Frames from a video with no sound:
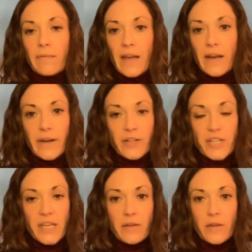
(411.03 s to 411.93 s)
of that
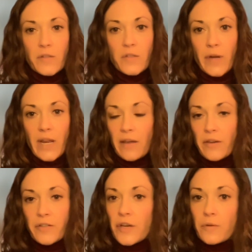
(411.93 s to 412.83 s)
energy go straight out
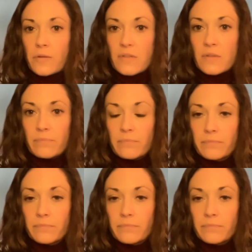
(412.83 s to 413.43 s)
your toes.